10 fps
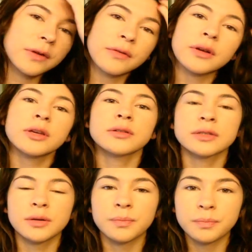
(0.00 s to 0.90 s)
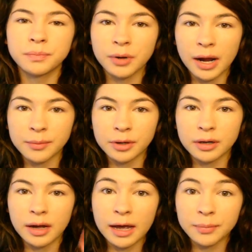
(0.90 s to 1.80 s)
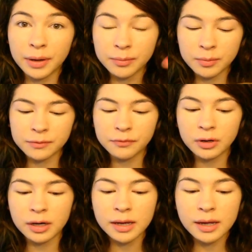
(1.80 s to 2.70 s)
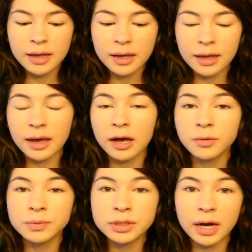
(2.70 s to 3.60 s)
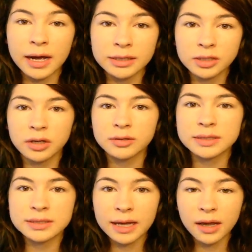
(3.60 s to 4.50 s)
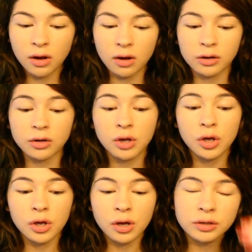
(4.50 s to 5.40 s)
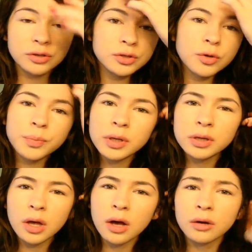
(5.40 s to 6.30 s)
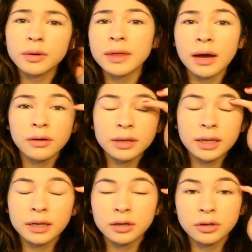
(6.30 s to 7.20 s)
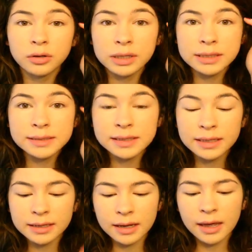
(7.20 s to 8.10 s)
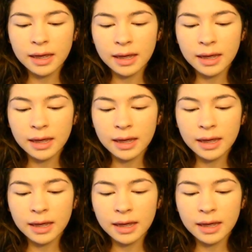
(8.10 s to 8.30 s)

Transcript: you've never used a eye primer before, it helps your eyeshadow stay on super long without getting creasy